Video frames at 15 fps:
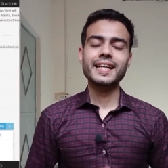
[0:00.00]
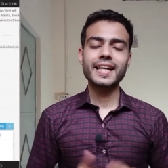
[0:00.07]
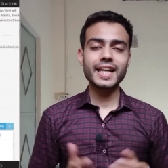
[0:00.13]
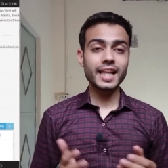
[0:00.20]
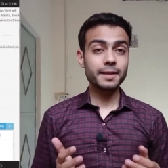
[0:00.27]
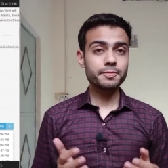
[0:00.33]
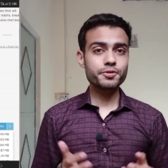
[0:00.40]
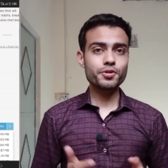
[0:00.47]

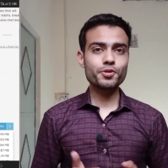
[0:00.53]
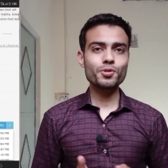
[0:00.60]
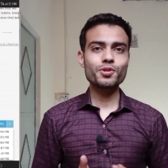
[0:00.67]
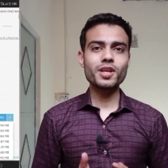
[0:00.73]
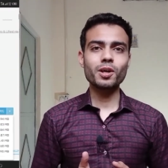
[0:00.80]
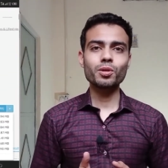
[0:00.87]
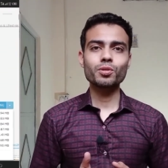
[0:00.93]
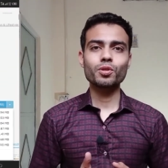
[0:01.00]
helps you
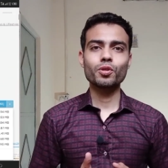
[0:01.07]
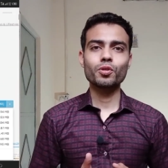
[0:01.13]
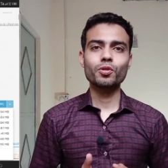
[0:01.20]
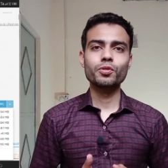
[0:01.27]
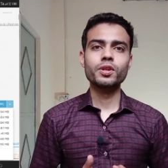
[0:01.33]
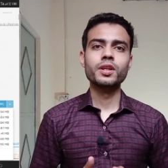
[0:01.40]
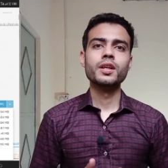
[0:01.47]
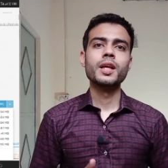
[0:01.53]

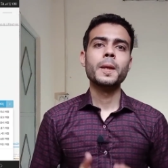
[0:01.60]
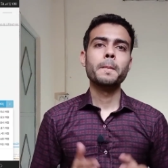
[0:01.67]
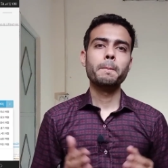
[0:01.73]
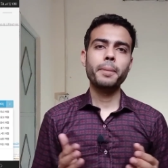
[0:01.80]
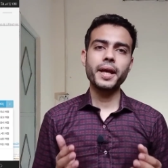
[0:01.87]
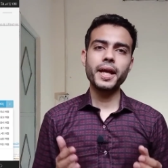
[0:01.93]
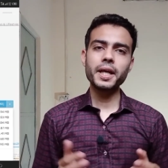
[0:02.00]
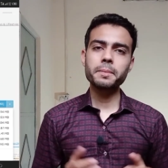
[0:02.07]
download
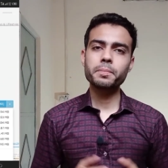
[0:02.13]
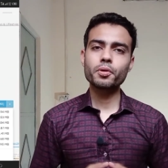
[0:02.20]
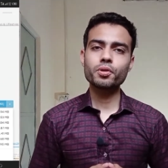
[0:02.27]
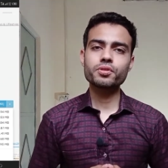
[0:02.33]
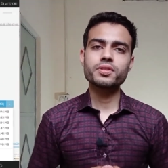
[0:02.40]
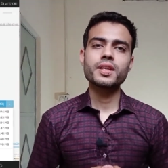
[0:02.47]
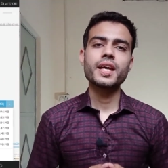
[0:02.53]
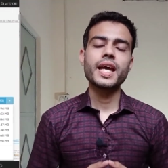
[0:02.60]
paid
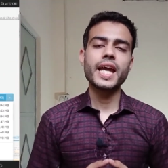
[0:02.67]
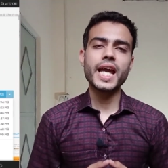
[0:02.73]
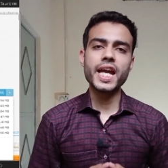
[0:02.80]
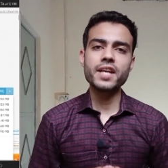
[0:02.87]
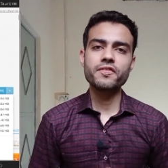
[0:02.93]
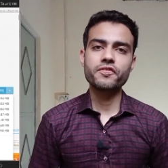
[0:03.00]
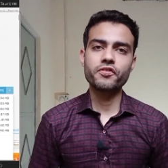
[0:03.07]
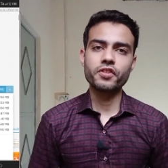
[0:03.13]
books and
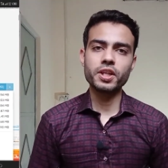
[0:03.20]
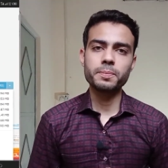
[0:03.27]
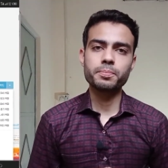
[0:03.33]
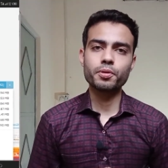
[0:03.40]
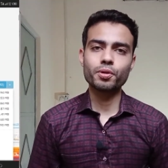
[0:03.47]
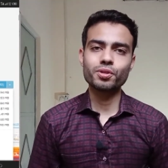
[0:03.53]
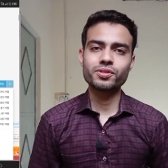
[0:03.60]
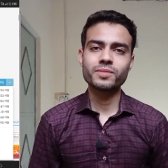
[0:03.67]
free
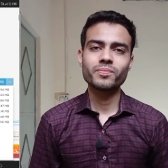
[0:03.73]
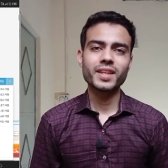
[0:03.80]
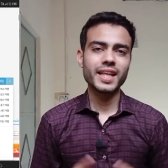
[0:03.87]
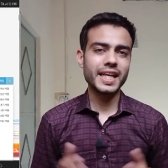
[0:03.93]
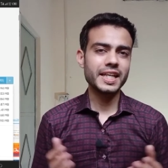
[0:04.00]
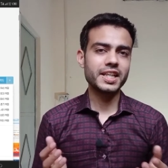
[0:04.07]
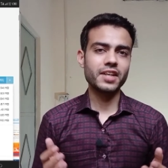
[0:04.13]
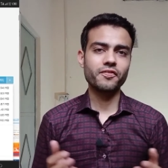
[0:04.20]
books
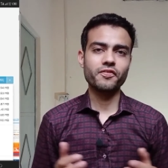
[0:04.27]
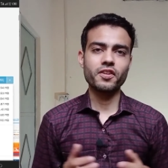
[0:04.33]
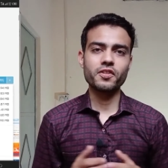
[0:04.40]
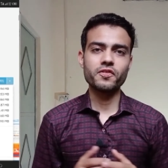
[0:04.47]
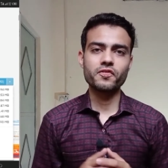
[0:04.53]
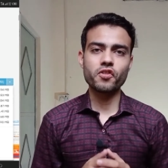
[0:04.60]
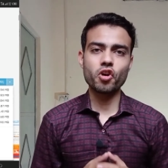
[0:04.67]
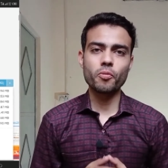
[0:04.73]
in different
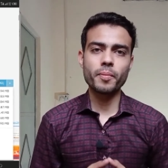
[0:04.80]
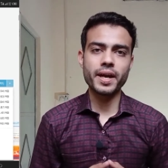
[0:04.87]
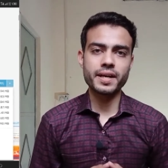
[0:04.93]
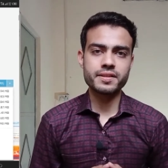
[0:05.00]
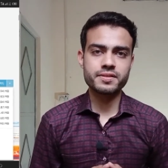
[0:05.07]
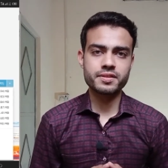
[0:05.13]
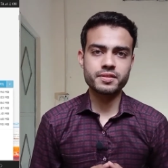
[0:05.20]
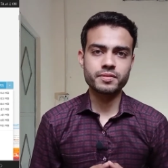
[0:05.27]

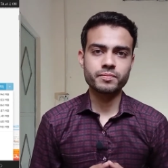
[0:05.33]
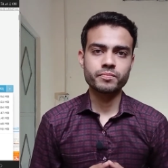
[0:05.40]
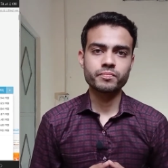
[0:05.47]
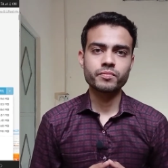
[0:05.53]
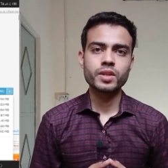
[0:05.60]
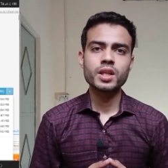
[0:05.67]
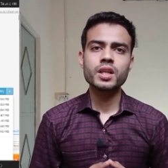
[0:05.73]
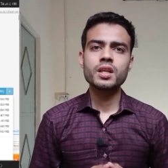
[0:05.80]
formats.
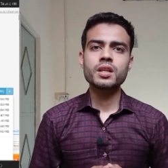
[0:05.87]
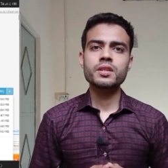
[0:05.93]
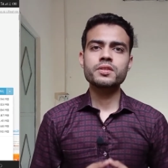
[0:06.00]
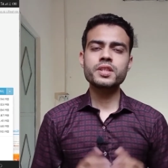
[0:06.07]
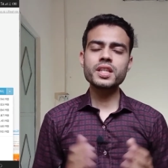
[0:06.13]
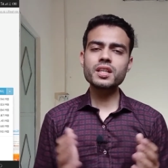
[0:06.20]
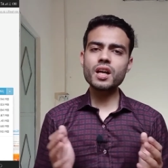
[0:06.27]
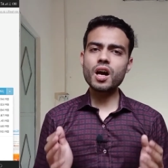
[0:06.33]

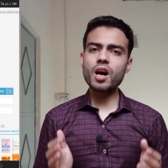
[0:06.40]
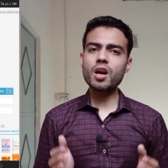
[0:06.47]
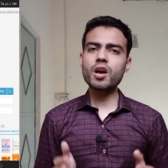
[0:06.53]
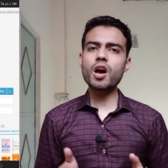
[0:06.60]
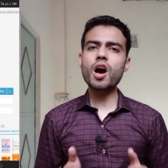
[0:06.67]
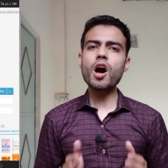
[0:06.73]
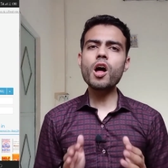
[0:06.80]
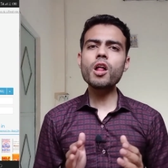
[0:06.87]
There are
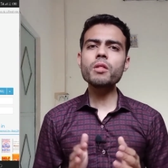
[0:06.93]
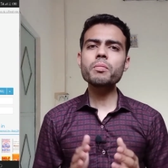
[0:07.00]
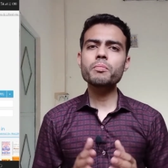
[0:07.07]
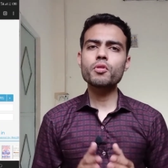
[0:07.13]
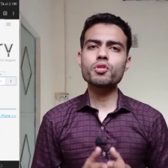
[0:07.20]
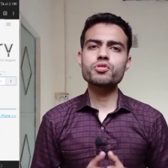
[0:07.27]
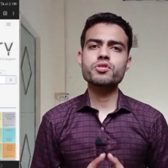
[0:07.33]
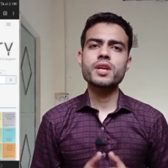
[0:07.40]

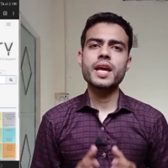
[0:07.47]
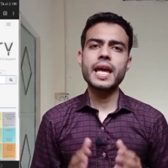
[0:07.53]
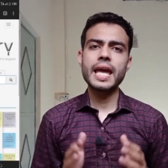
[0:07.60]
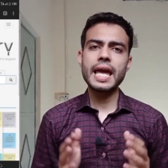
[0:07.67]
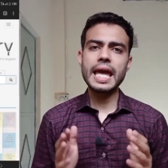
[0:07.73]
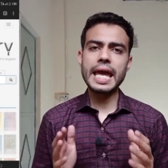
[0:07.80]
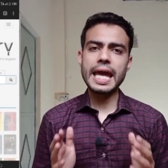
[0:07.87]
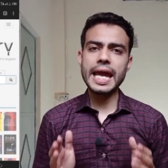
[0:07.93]
almost
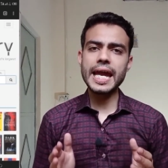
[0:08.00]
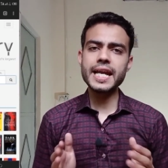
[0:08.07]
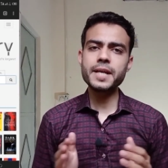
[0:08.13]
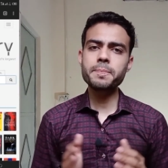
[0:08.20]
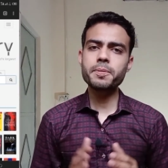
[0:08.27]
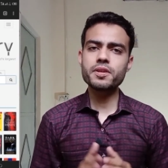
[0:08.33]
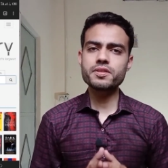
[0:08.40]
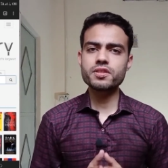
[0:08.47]

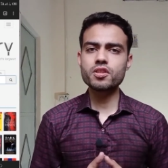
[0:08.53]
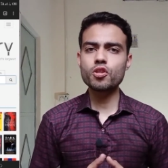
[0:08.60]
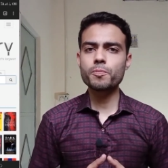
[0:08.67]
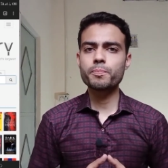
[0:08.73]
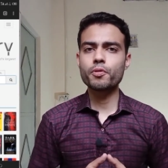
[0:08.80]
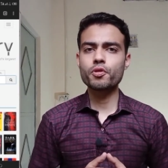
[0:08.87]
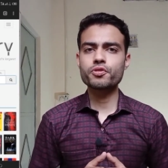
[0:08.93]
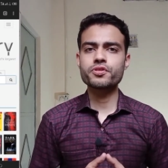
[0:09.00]
80% of
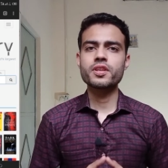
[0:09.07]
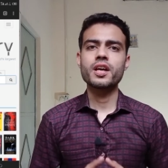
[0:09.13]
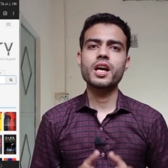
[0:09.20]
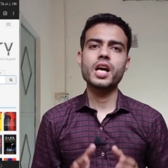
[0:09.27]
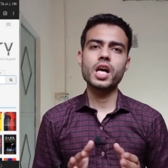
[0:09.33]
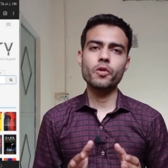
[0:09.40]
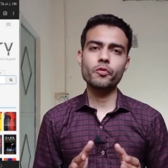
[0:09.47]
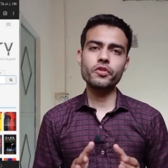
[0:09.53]
books
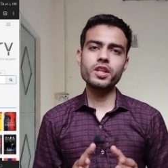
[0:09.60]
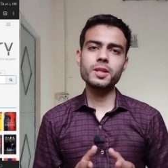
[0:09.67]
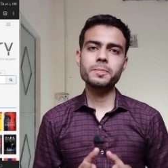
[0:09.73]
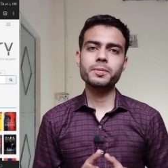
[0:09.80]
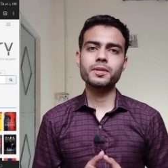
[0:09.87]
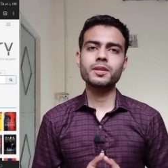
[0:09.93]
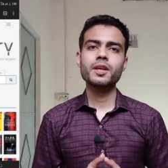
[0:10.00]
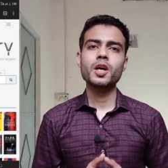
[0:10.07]

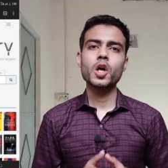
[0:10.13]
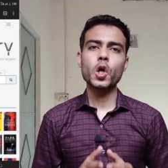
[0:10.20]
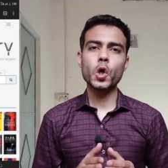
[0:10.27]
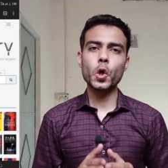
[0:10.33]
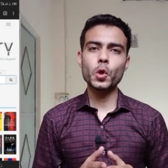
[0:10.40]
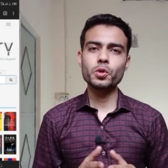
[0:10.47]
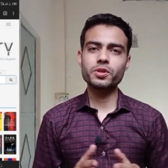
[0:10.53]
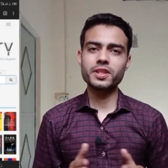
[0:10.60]
available
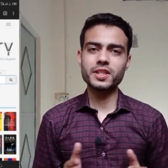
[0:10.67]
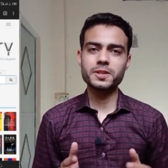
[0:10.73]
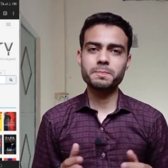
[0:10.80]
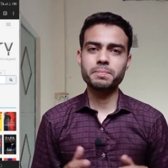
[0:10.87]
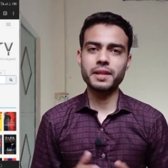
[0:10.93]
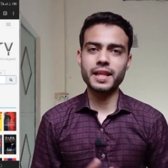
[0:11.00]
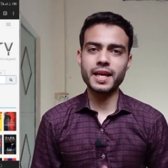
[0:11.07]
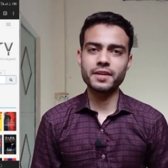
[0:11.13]
on this
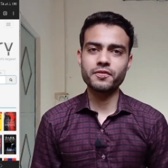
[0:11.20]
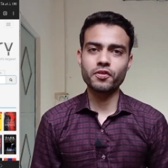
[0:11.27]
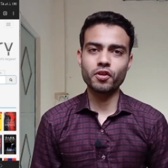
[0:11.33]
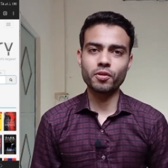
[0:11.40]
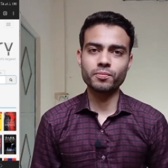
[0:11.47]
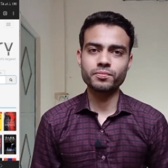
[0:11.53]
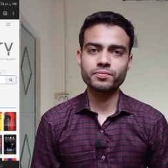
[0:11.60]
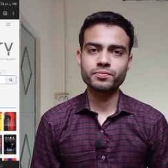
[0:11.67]
platform.